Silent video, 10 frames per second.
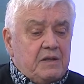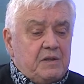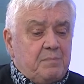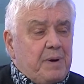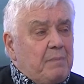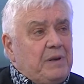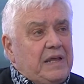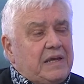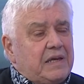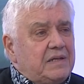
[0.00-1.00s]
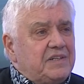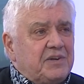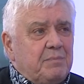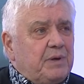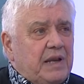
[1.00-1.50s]
The public
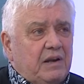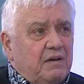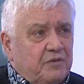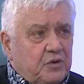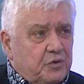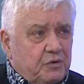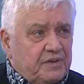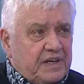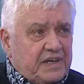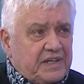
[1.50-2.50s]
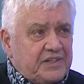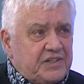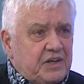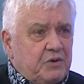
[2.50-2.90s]
simply love your duvets.